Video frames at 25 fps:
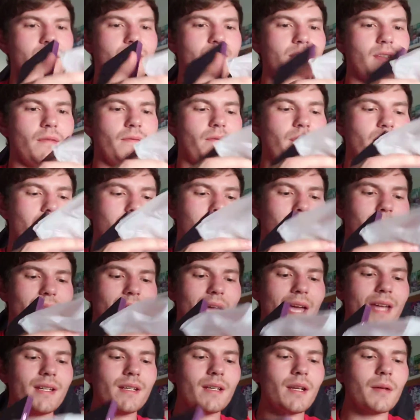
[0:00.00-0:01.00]
stuff yet, but I
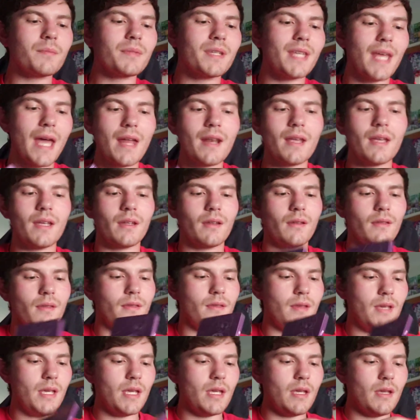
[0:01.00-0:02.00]
ended up getting
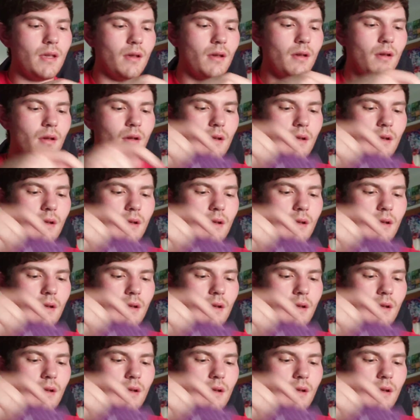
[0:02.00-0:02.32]
the